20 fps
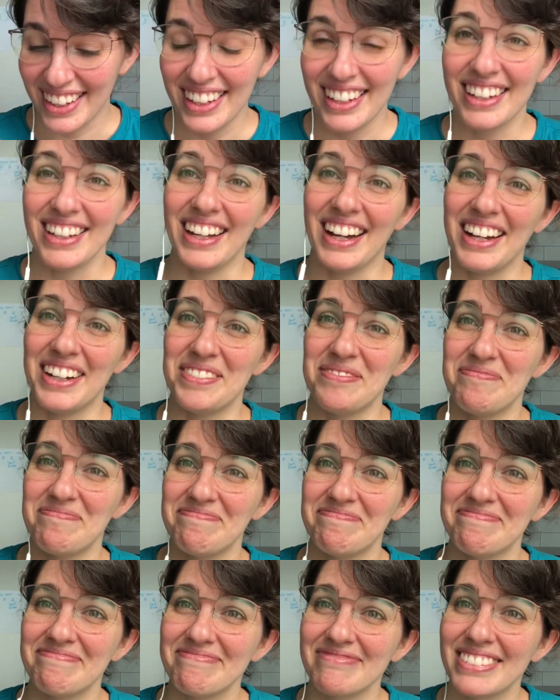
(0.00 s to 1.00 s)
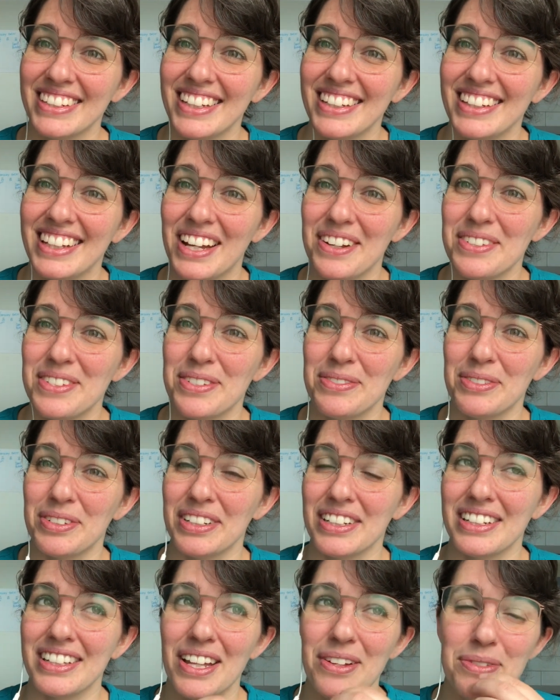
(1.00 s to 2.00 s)
yeah, that was
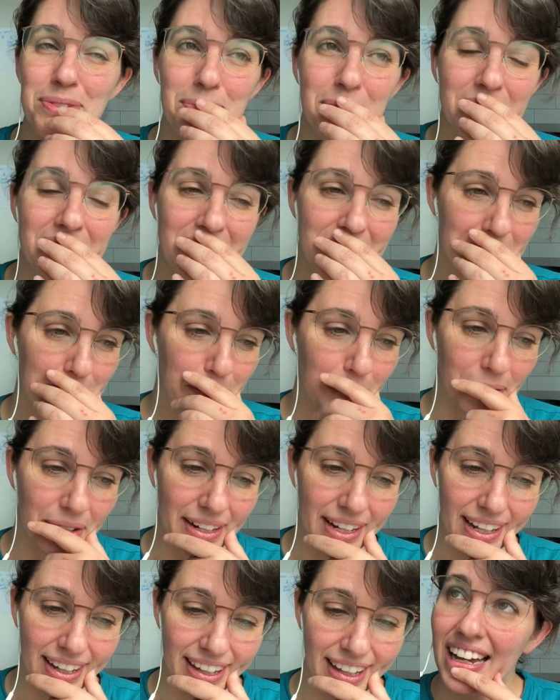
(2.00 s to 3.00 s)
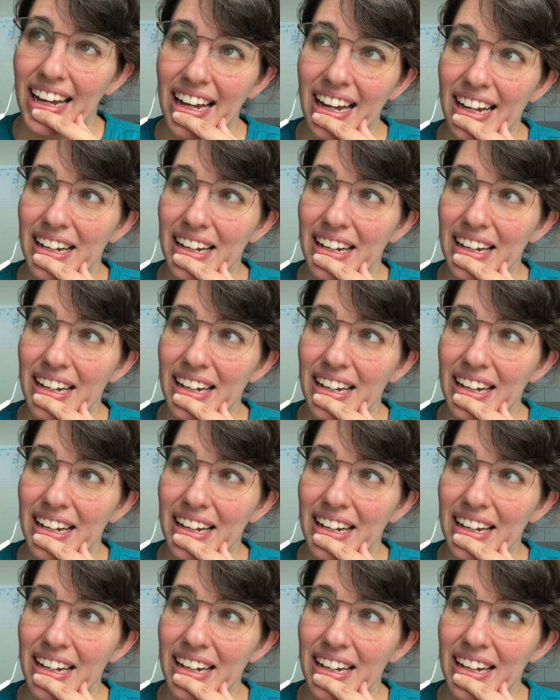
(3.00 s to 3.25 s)
really disappointing,